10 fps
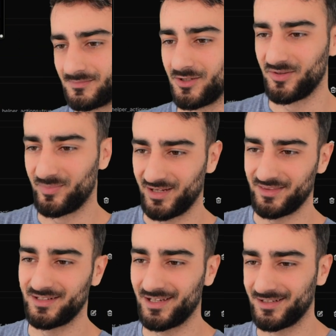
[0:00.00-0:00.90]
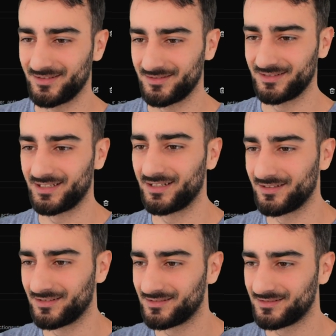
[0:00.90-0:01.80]
All the Python haters are
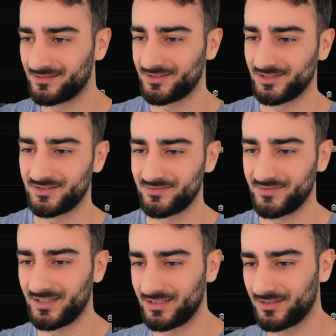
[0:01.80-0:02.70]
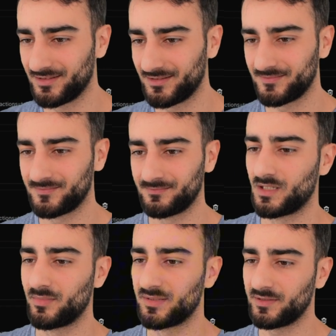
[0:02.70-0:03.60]
getting justified here.
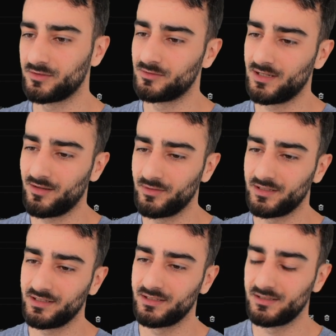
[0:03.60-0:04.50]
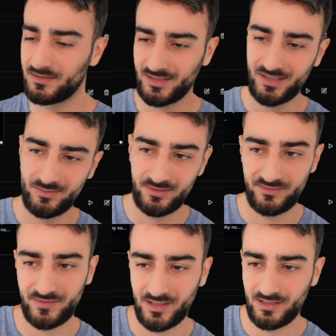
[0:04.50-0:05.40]
But it's pretty cool how it can interact
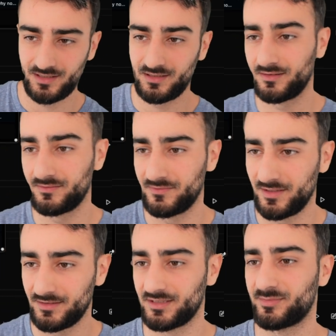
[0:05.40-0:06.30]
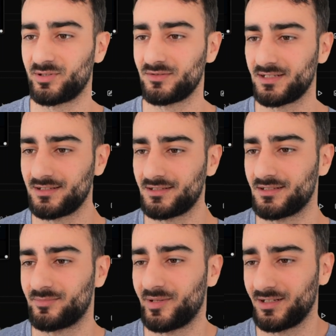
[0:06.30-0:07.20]
with uh, various
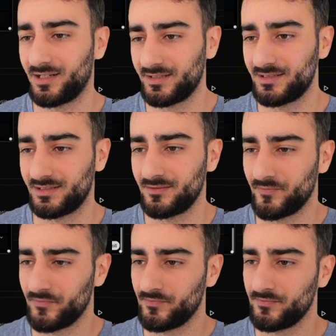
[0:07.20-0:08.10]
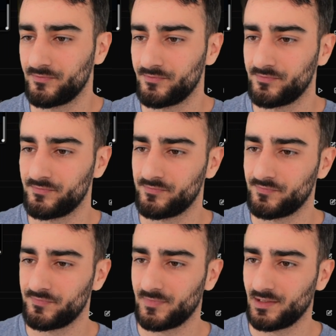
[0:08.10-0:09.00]
processes by ID.
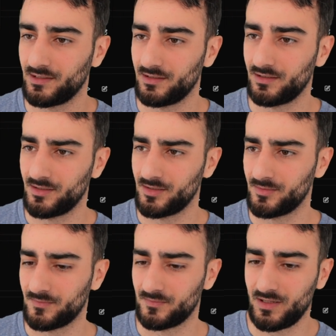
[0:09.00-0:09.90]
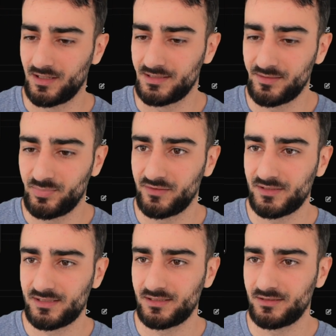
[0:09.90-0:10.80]
Um, I did
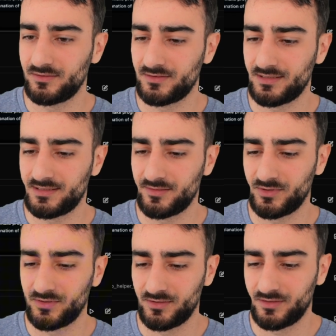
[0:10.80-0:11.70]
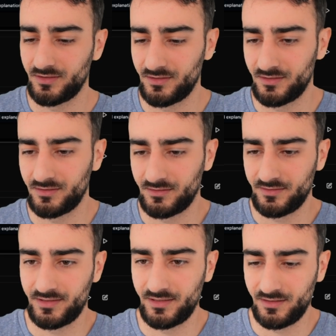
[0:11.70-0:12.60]
previously use a similar
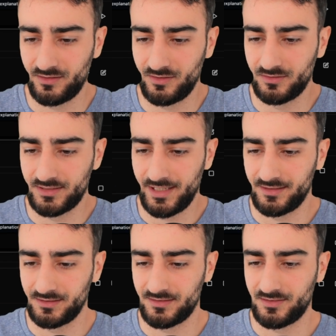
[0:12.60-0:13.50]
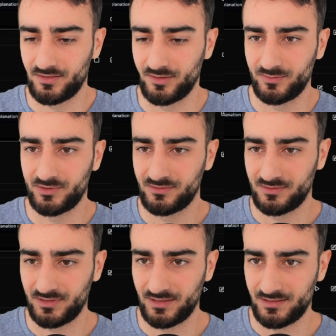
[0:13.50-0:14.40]
thing called Headless
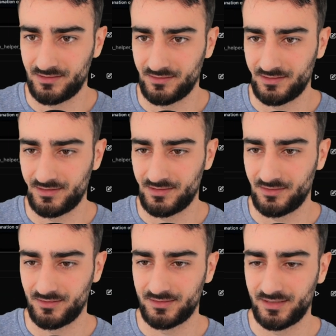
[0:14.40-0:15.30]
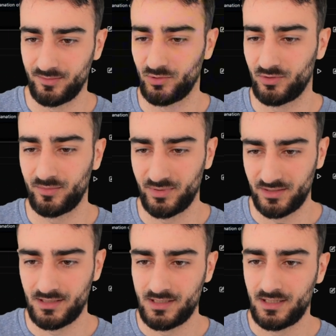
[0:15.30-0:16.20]
Terminal. Okay, it's not installed anymore,
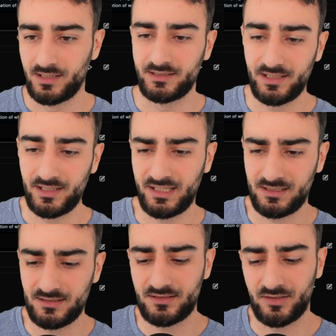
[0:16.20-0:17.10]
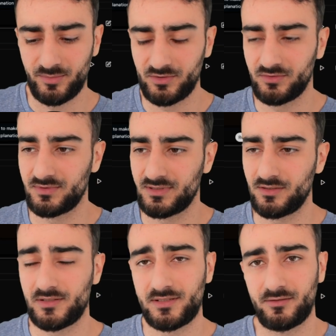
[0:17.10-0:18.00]
but yeah, Headless Terminal was
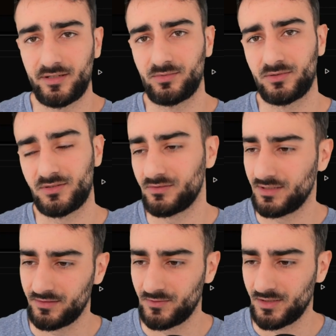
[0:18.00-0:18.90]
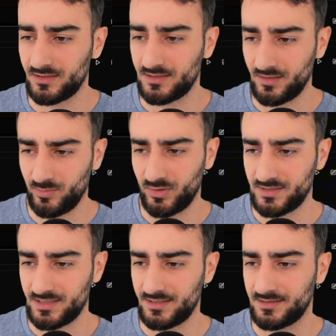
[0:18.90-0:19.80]
also able to like run sub
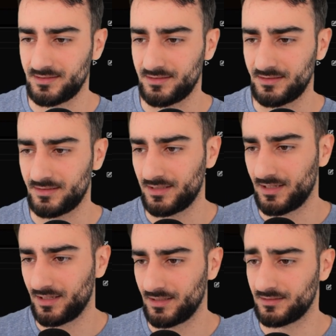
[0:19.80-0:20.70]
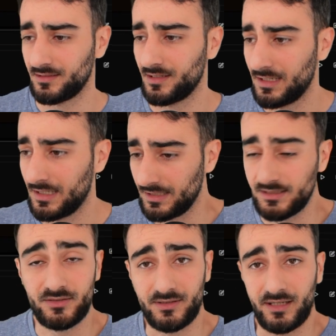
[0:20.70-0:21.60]
processes and
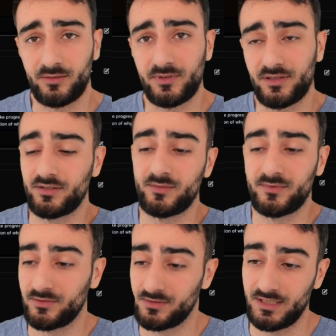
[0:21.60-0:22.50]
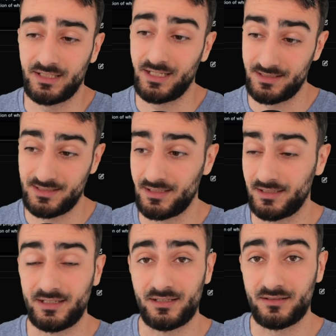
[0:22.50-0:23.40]
interact with them through like
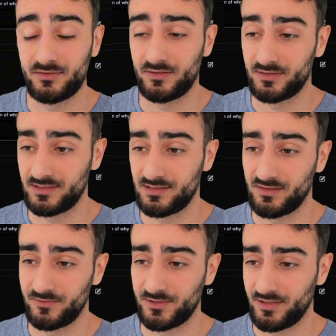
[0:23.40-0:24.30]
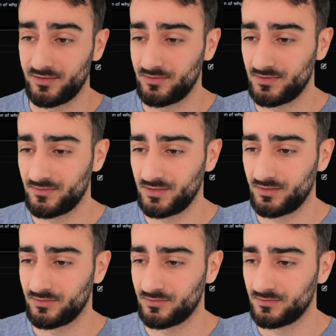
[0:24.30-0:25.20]
sending keystrokes and stuff, which I thought was really
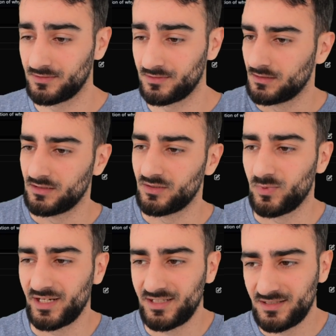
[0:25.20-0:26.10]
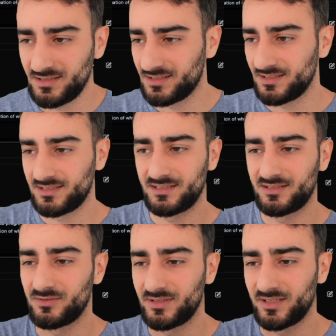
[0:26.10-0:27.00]
cool. The way that this is
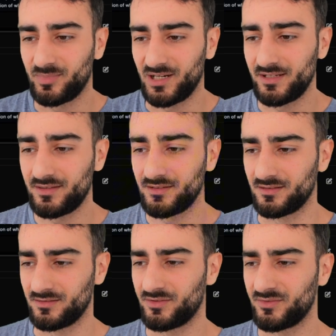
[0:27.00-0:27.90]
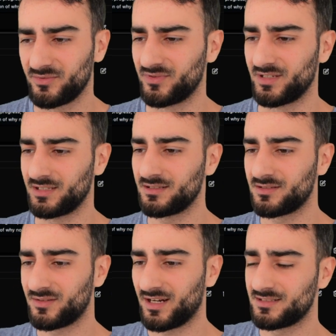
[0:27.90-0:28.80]
doing Python through the
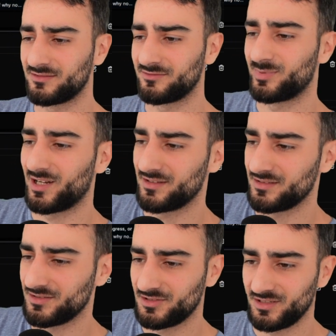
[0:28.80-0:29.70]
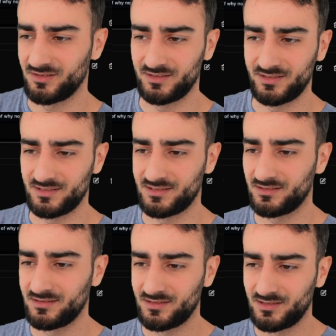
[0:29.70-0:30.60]
interactive Python shell is
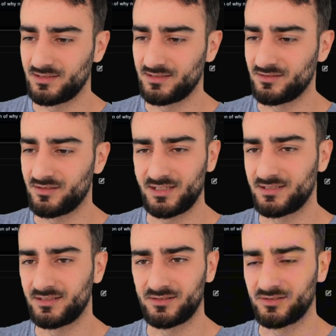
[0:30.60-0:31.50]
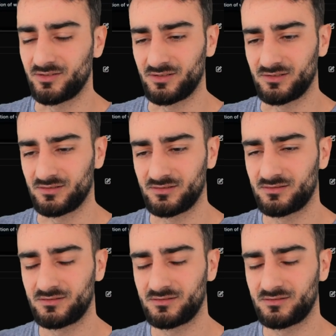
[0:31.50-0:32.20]
is not ideal at all.